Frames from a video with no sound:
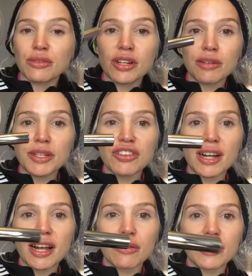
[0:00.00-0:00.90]
So we're going to be
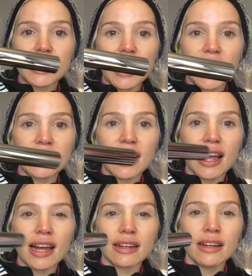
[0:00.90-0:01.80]
trying out the Han
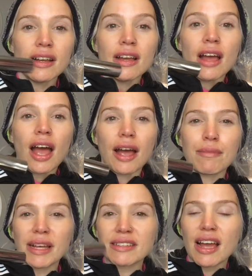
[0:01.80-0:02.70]
uh,
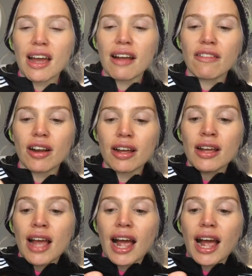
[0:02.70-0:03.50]
mascara.